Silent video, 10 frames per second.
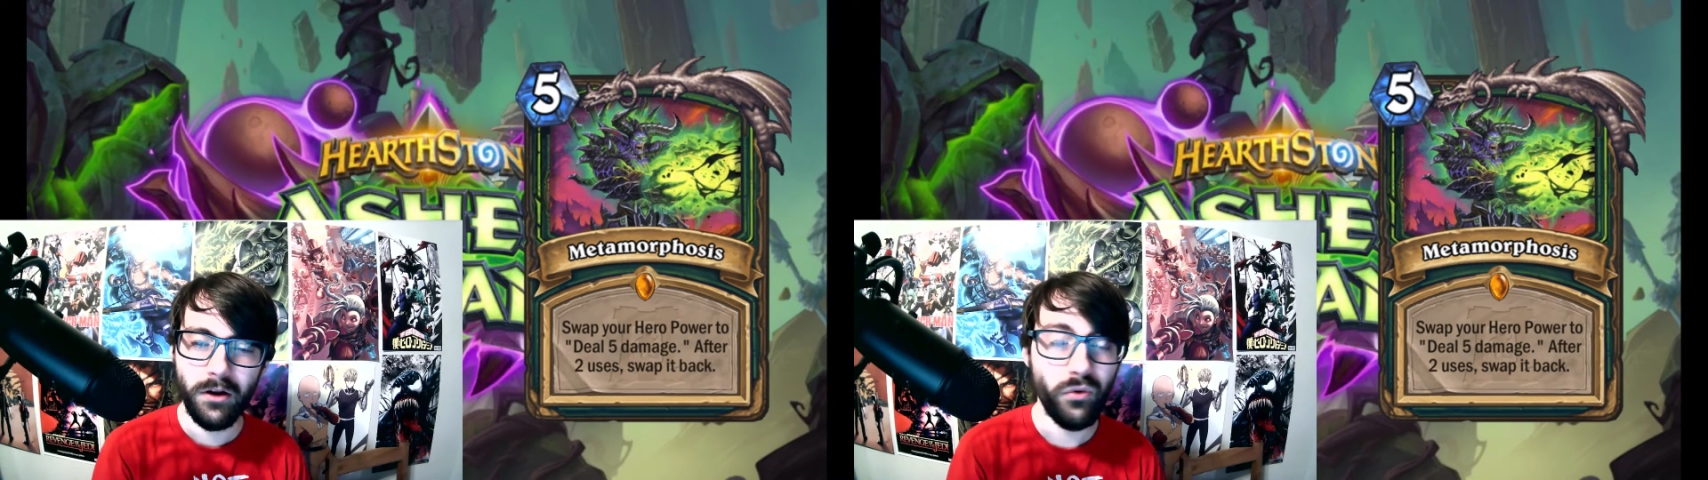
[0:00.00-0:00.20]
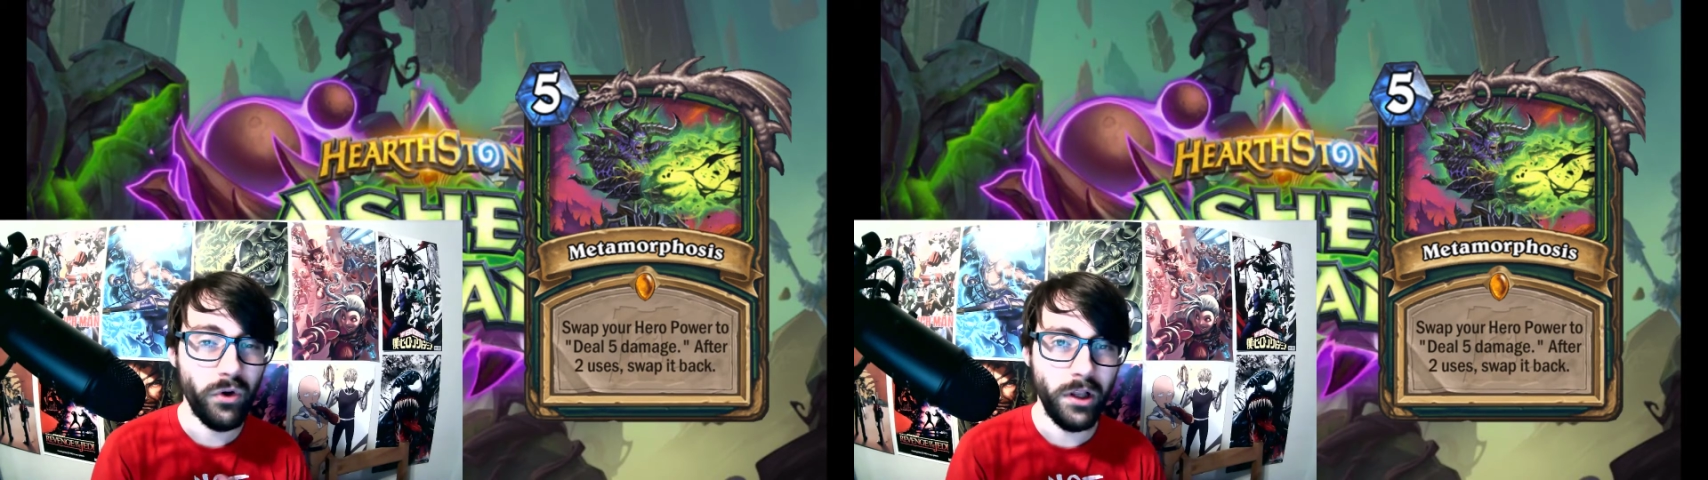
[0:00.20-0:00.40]

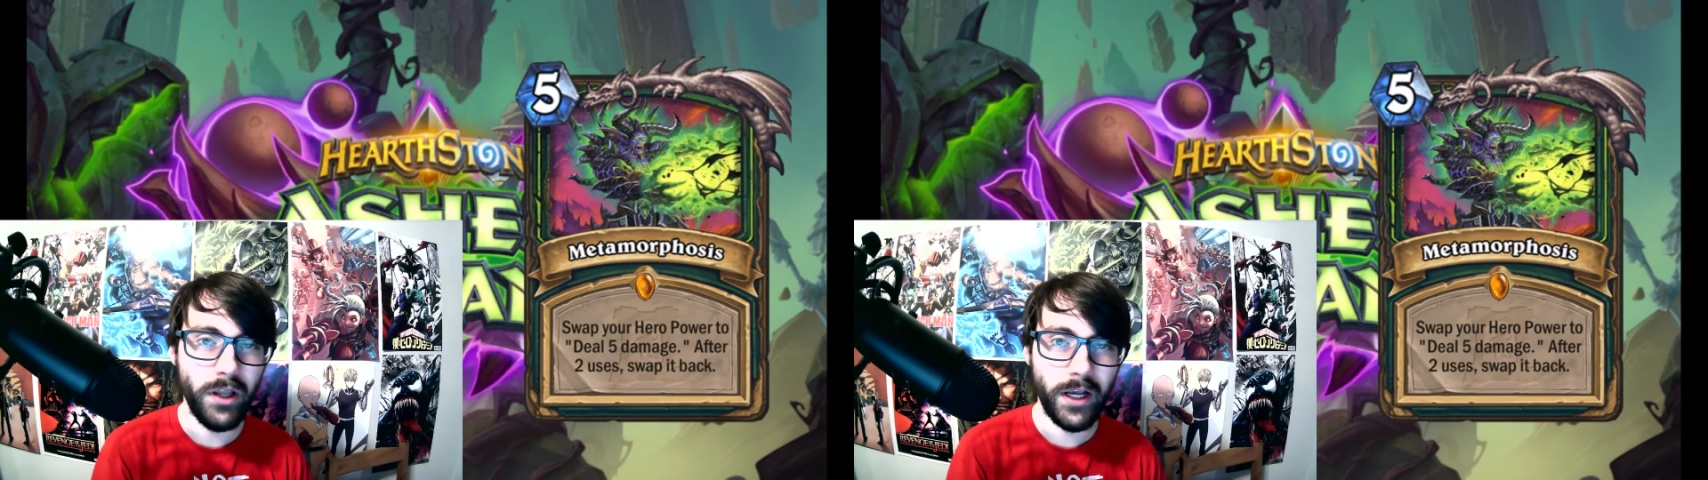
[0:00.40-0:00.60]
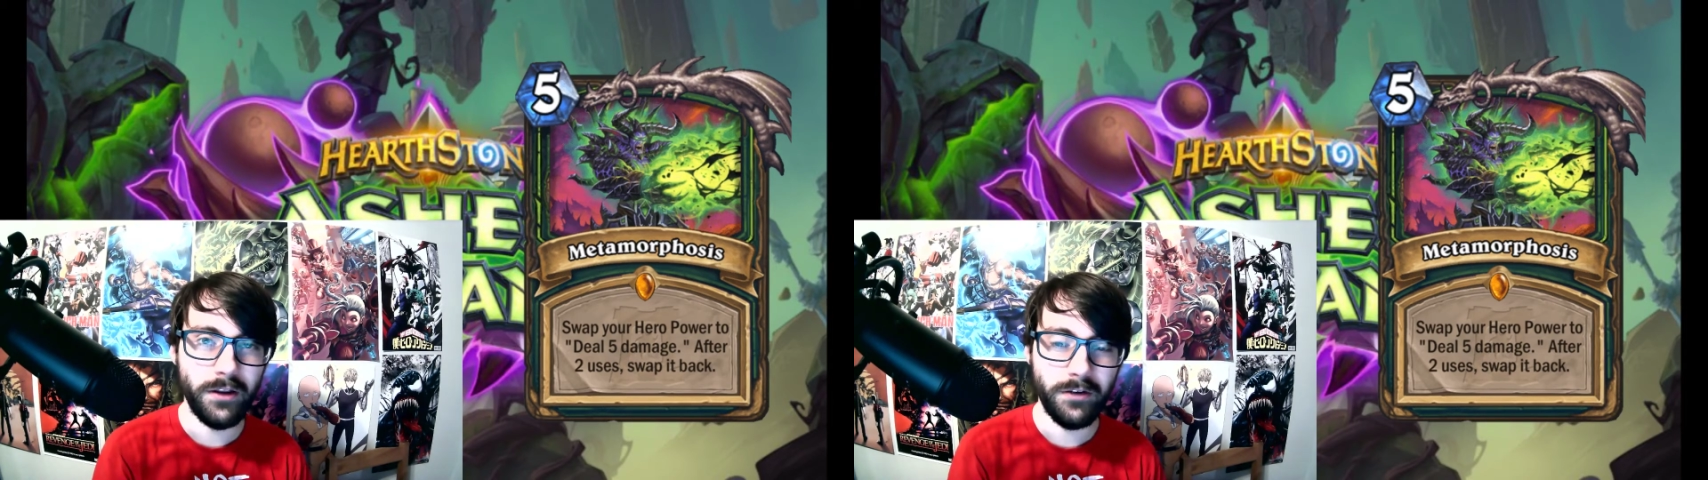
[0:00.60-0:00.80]
really
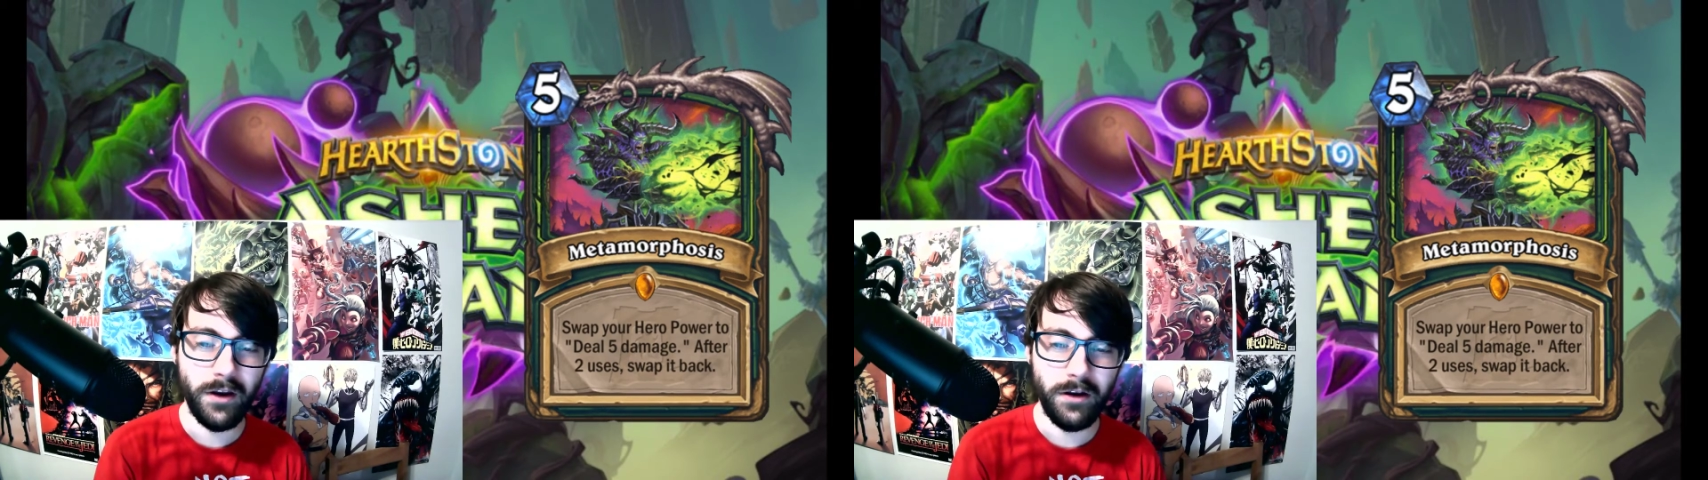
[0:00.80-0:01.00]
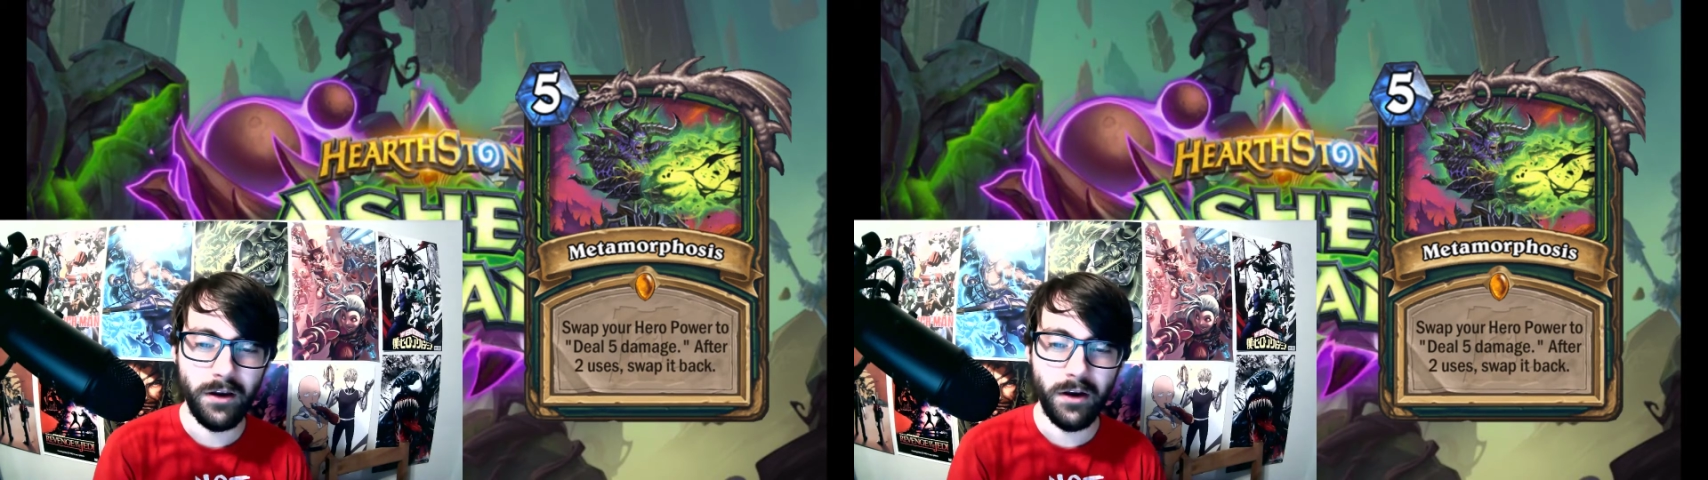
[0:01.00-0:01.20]
like this
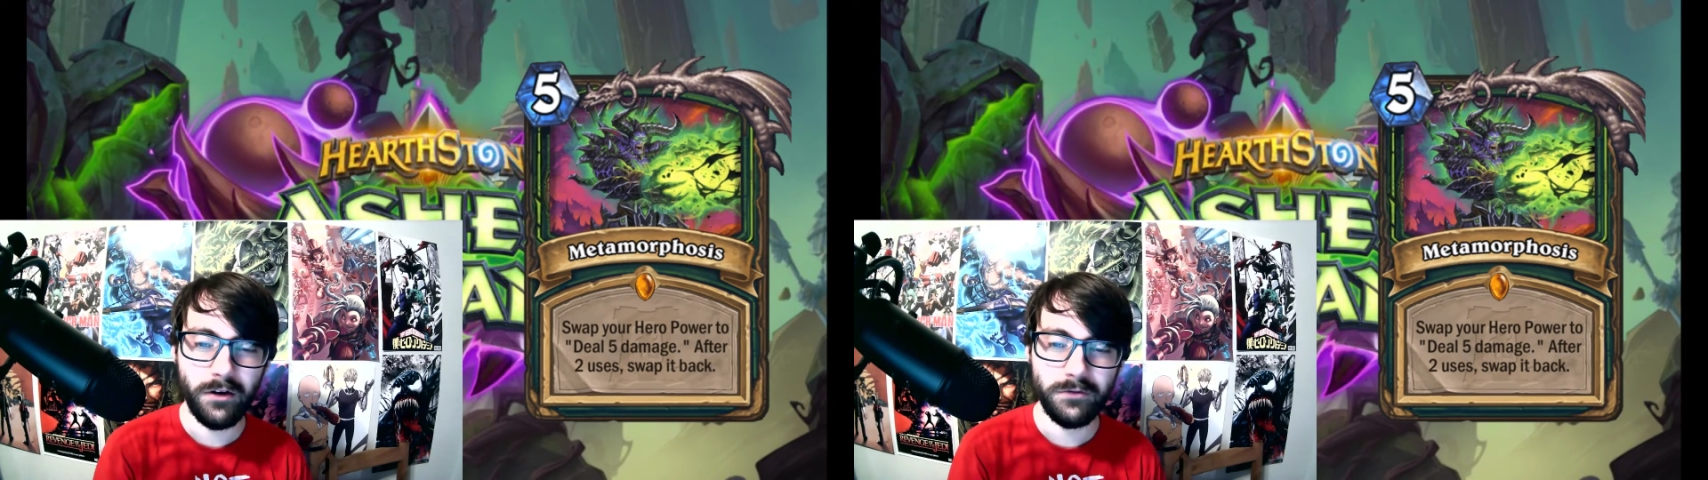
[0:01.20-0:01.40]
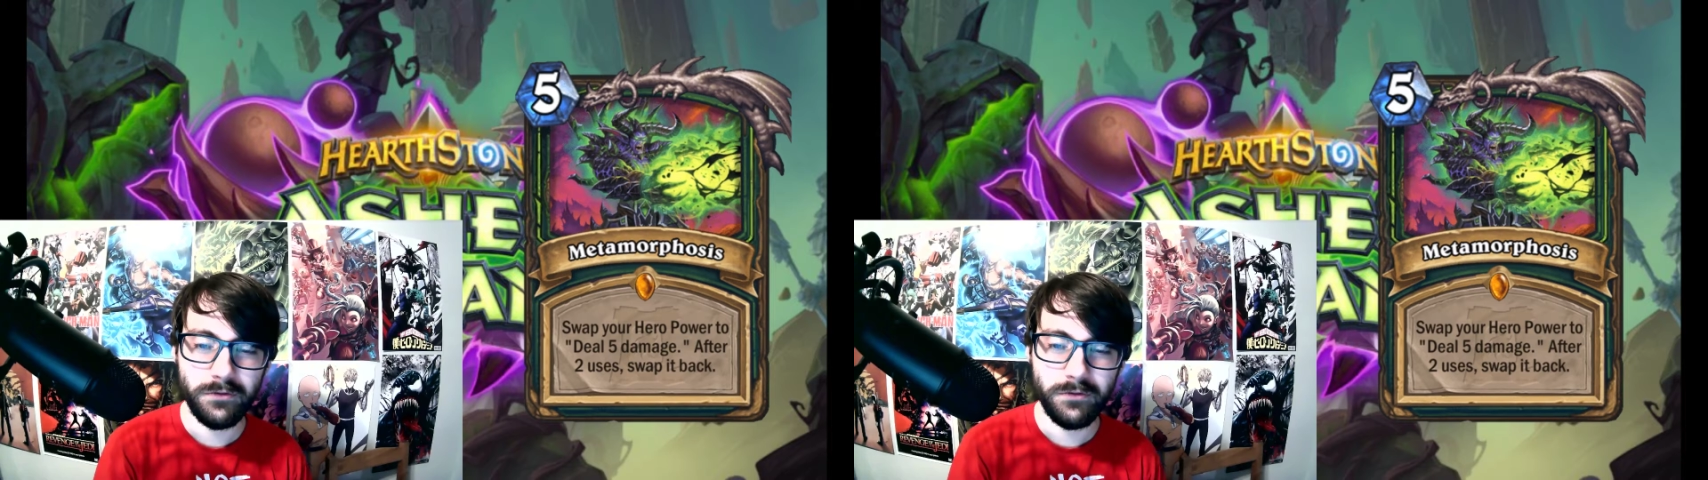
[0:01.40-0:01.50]
idea.